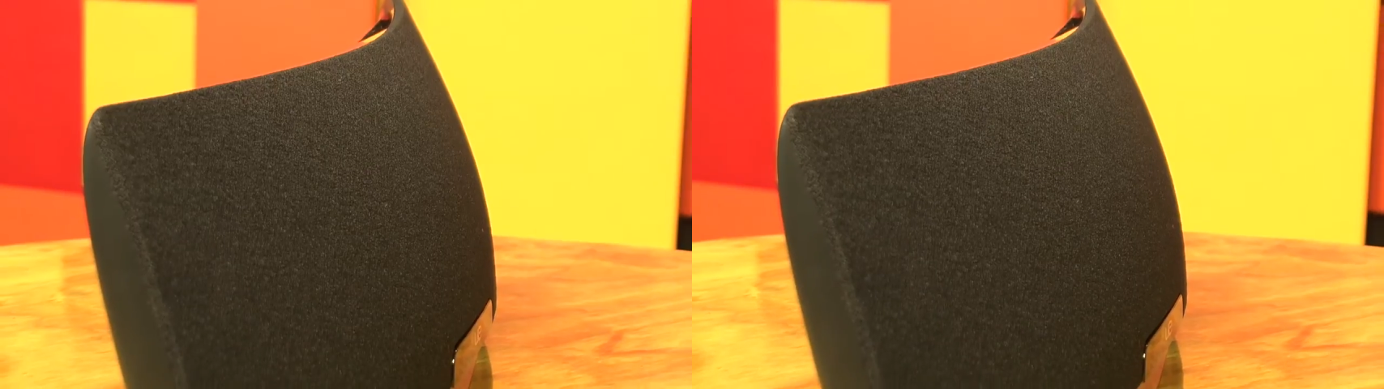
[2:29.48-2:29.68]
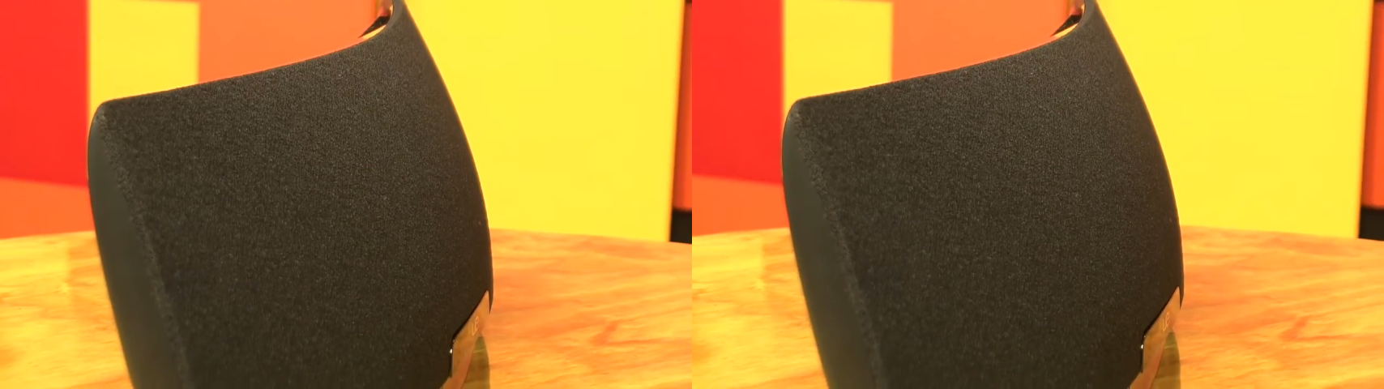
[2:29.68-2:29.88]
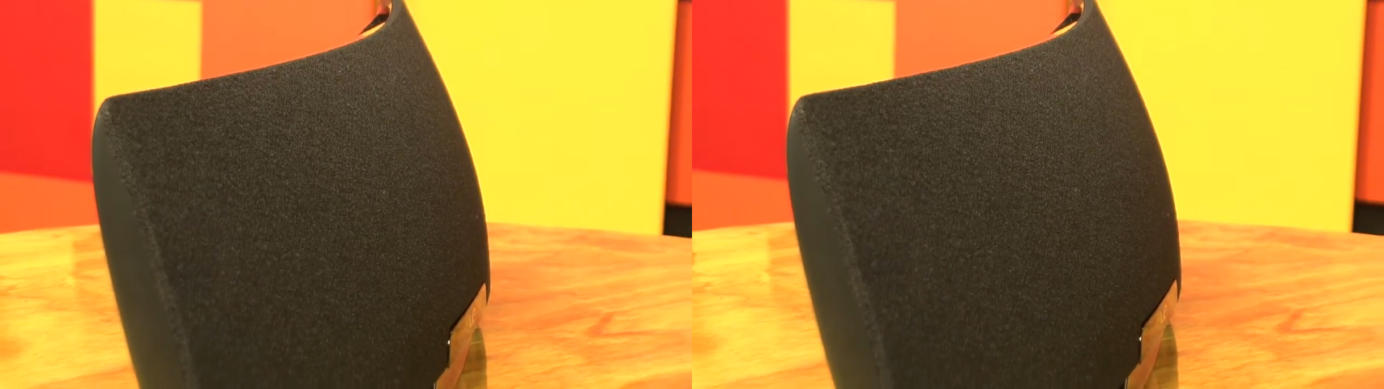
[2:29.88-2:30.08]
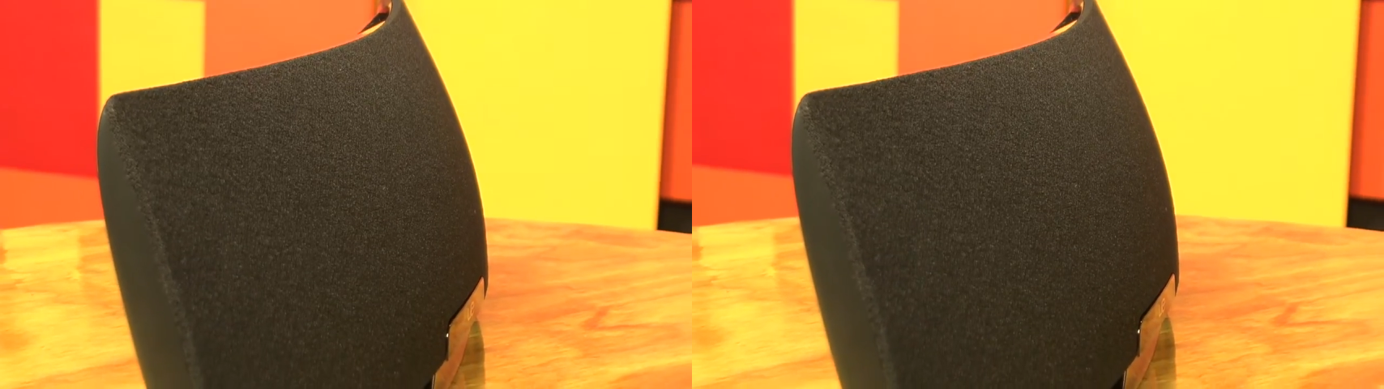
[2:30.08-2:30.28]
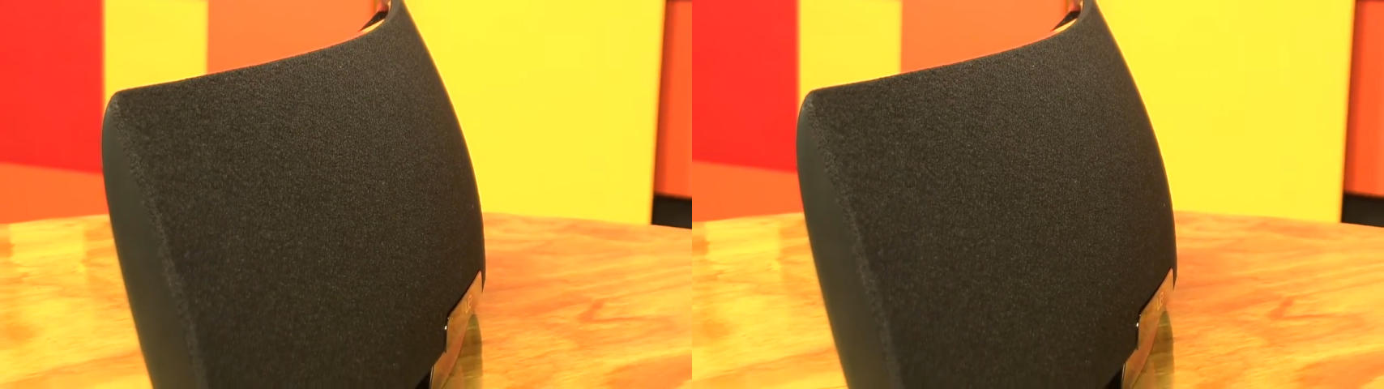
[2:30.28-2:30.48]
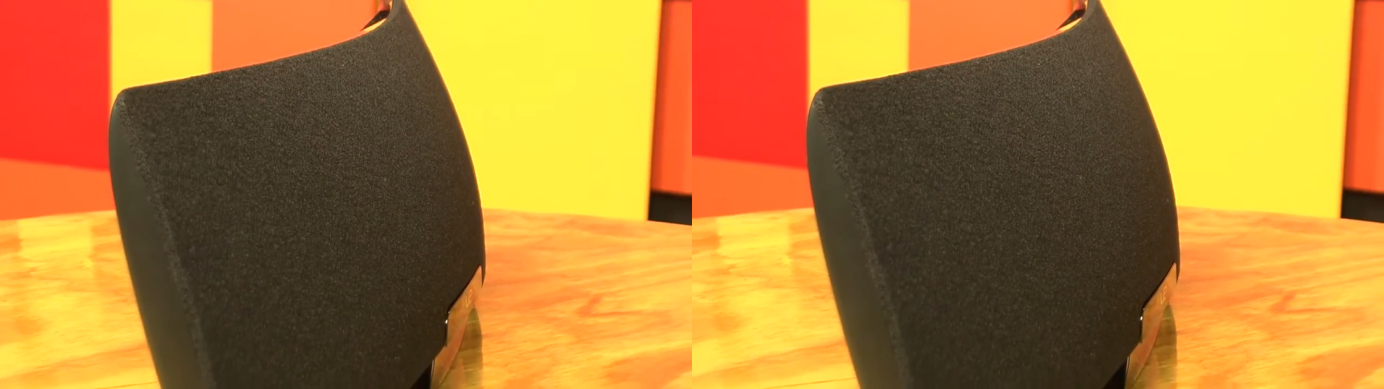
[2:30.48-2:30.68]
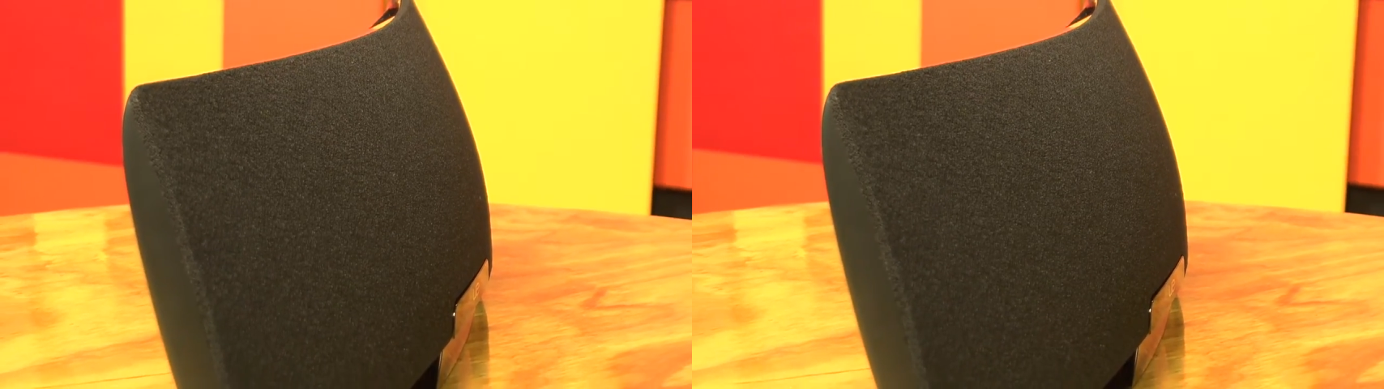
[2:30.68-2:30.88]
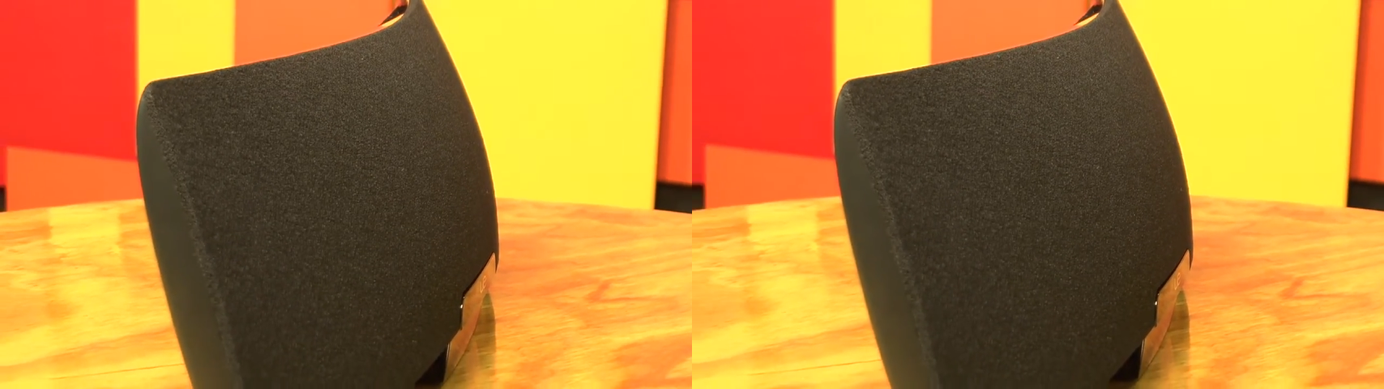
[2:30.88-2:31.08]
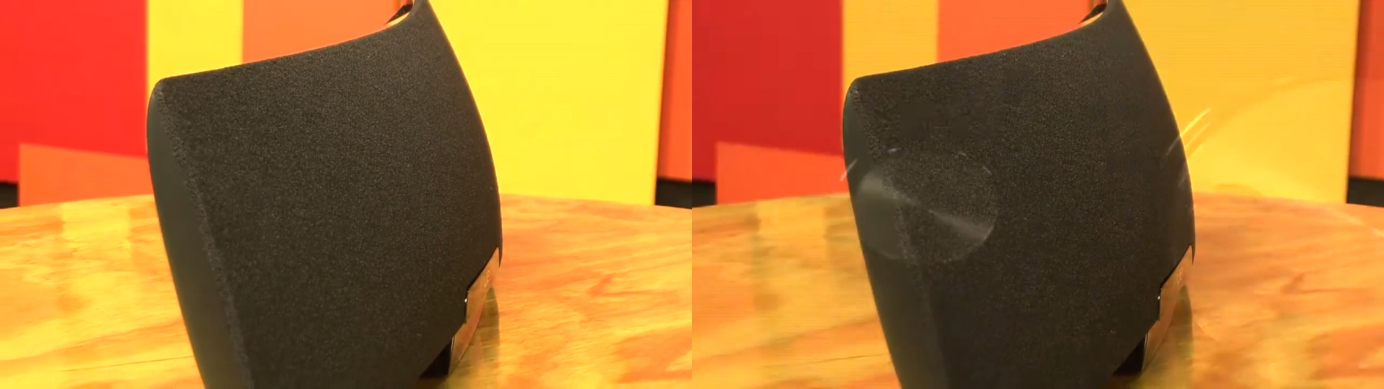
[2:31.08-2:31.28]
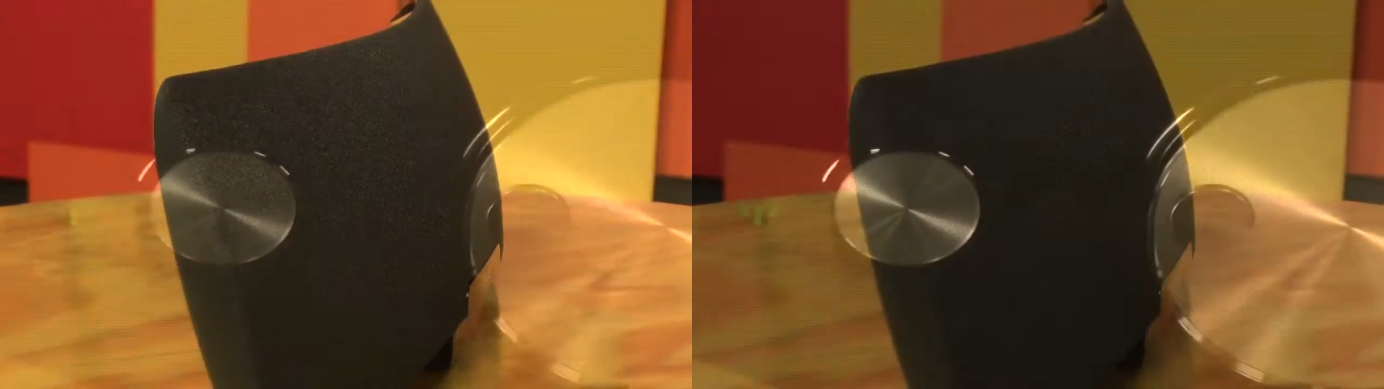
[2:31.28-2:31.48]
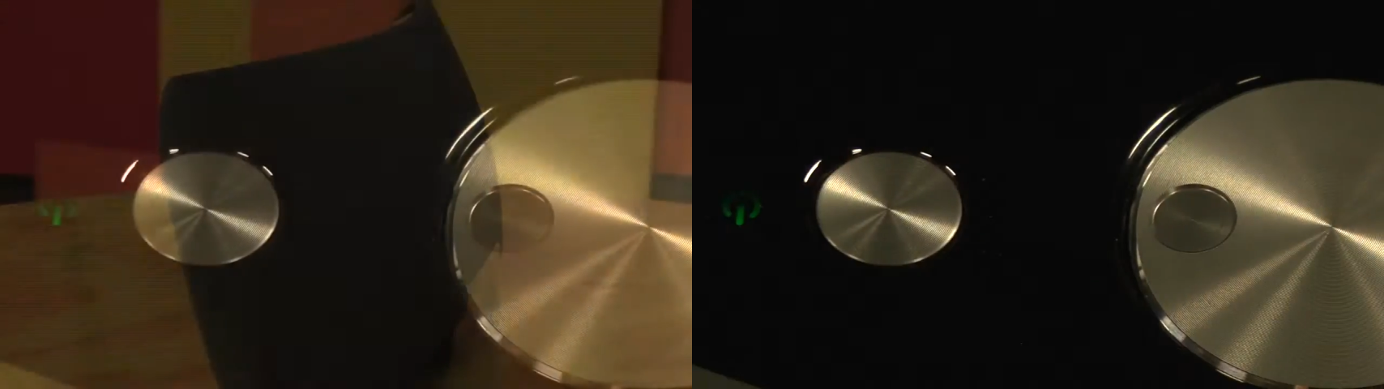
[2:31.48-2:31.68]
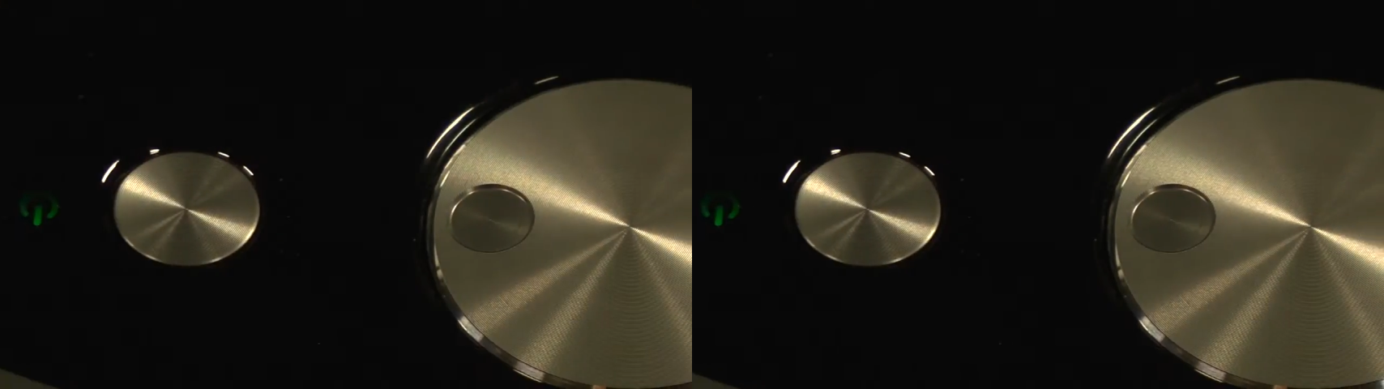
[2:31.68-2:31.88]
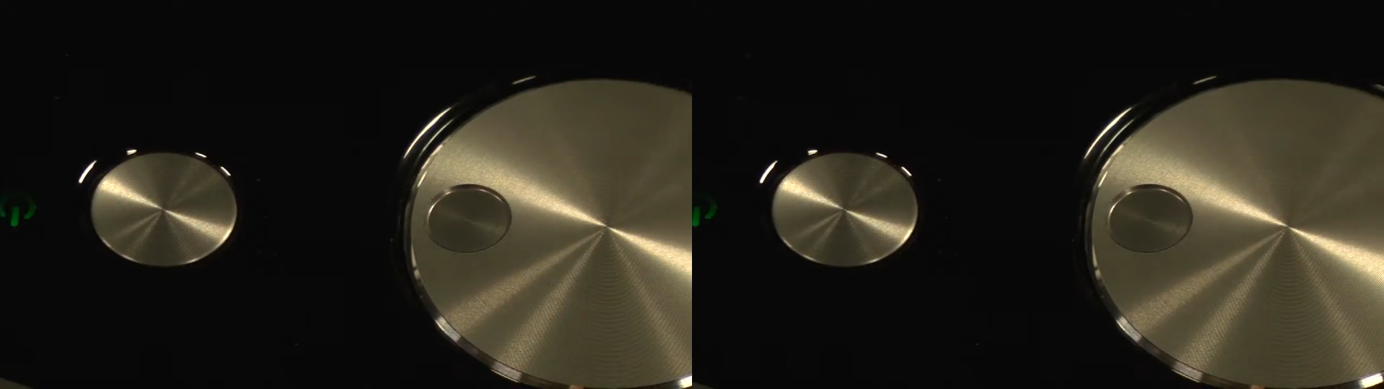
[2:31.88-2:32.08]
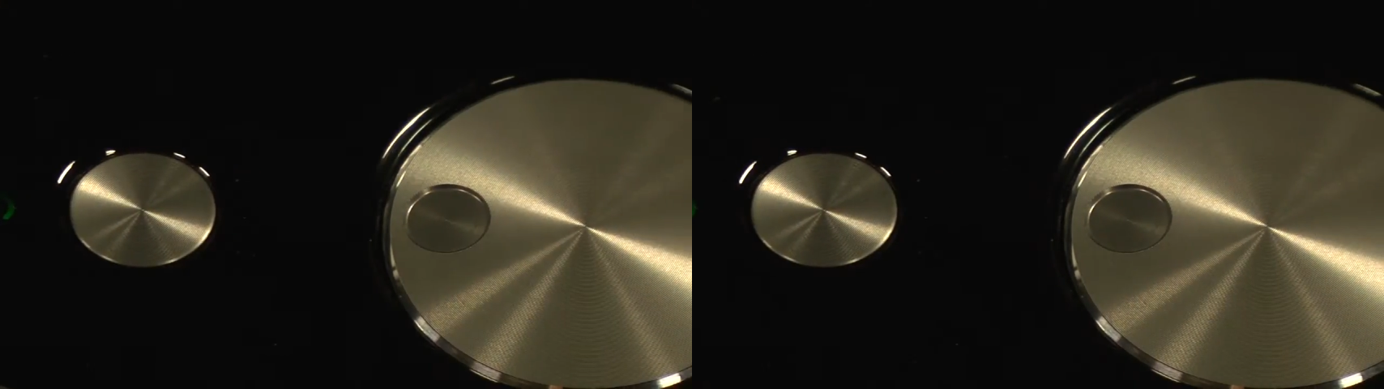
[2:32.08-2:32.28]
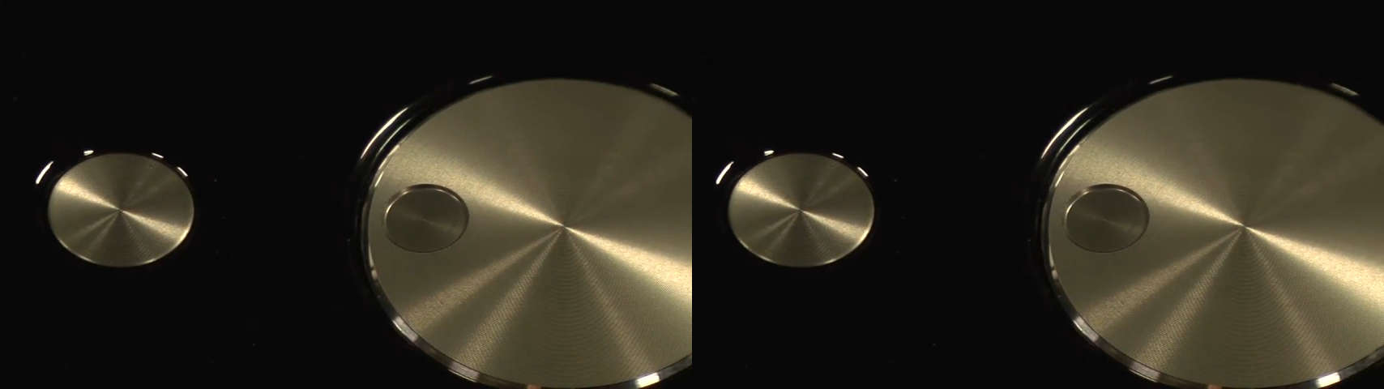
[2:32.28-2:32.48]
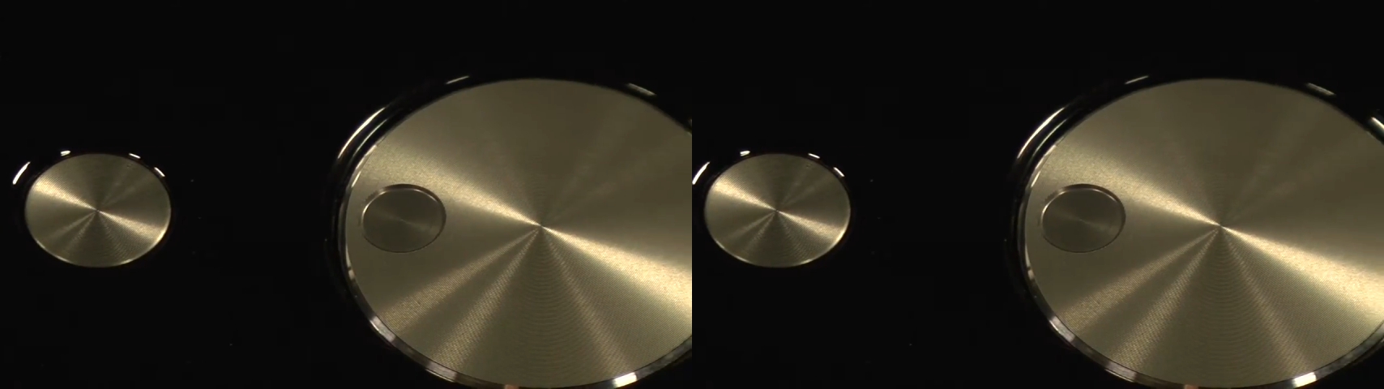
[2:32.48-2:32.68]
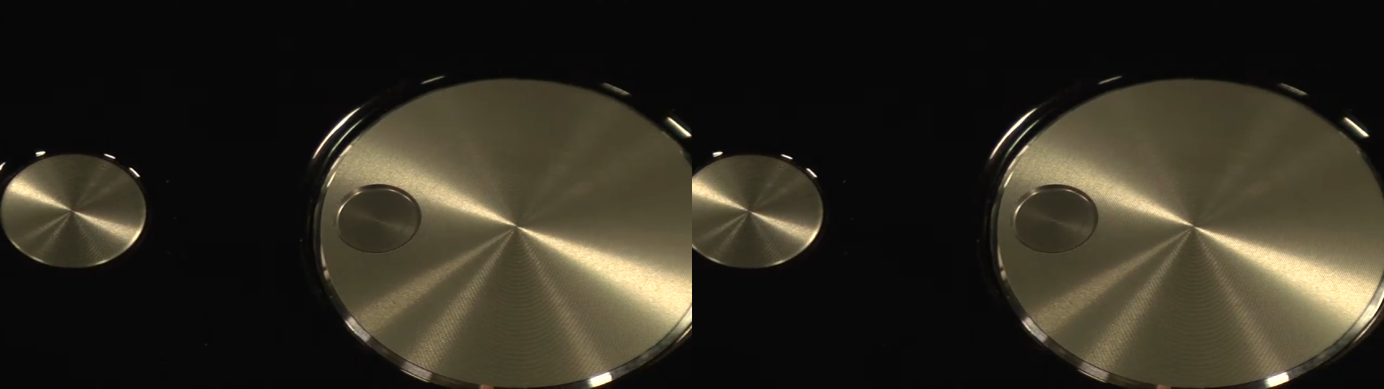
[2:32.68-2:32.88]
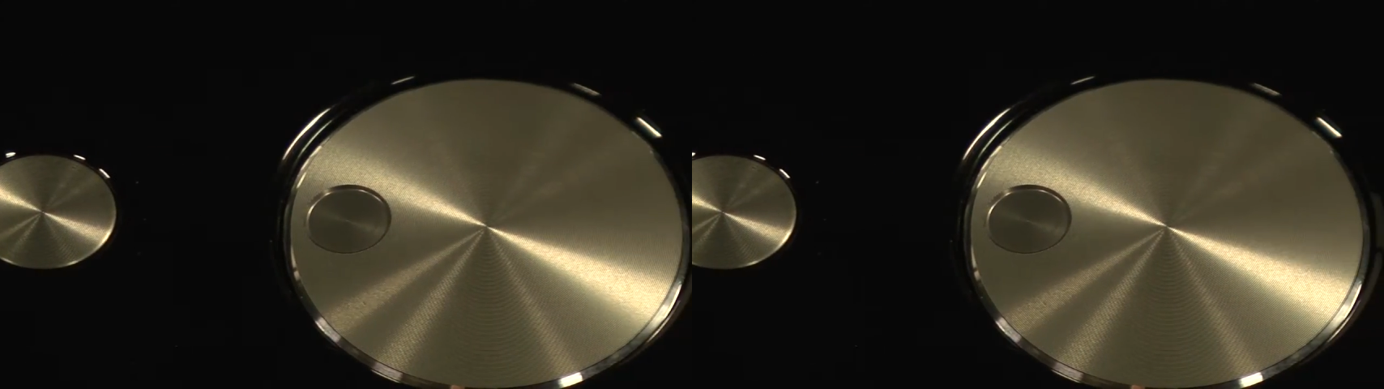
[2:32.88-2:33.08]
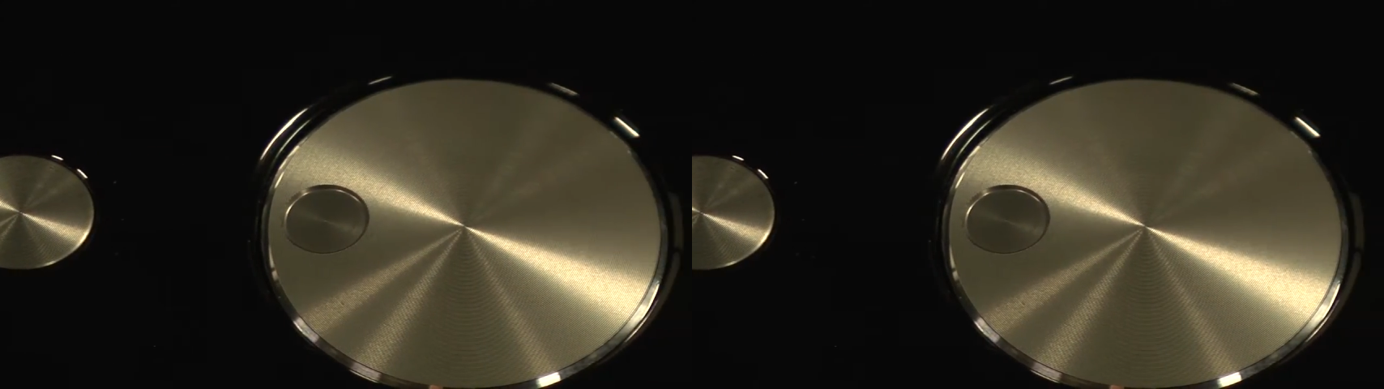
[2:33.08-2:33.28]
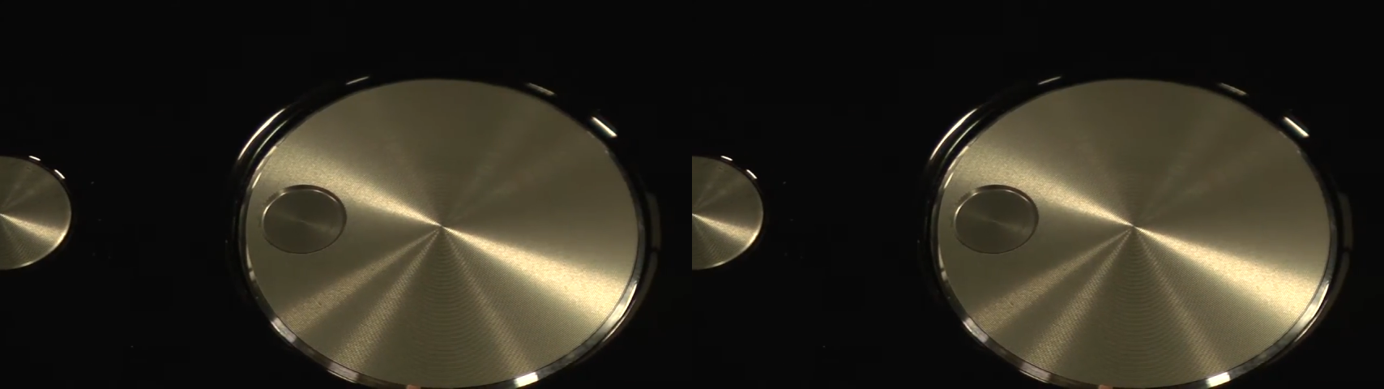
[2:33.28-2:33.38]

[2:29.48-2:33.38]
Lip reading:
[unreadable: no face in view]